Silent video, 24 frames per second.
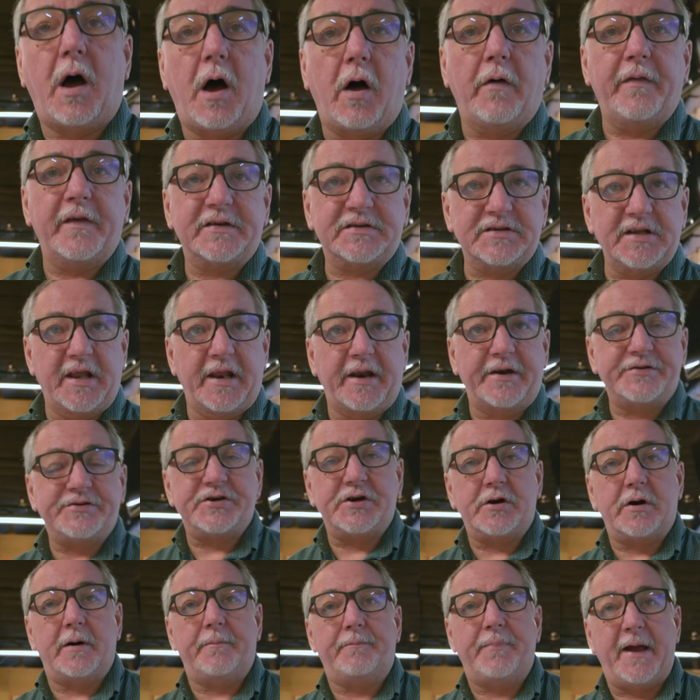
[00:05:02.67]
All this
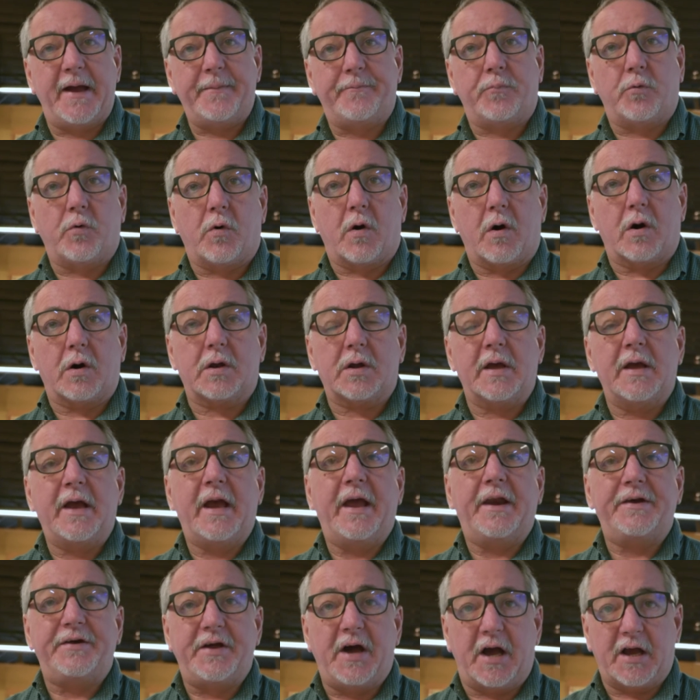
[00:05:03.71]
literature and paperwork
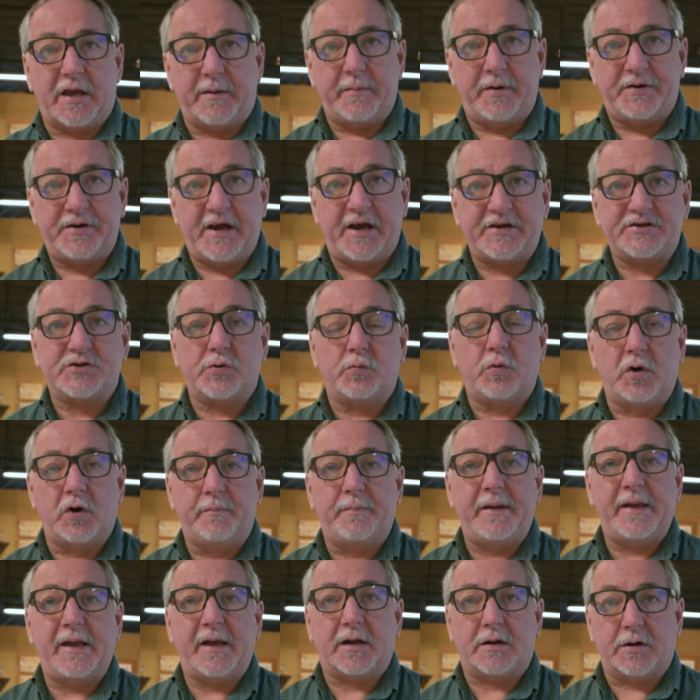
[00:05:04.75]
and documentation will
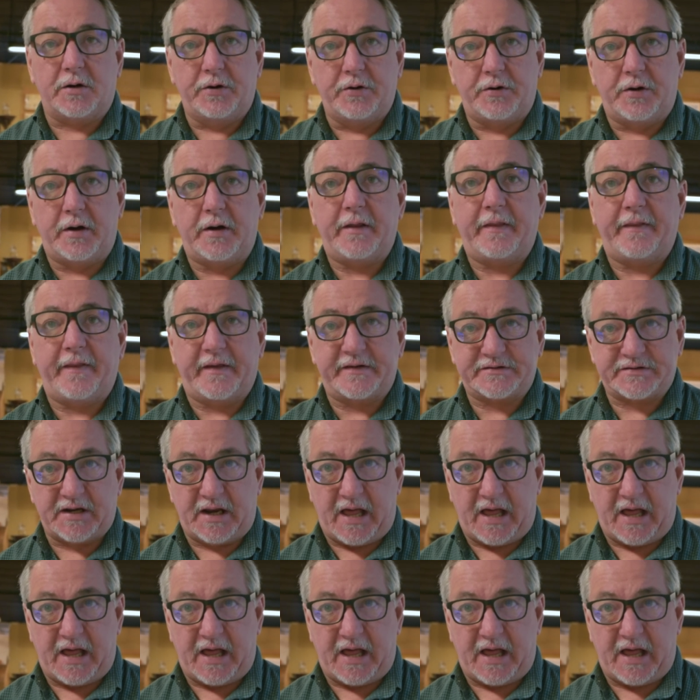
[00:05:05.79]
be included in this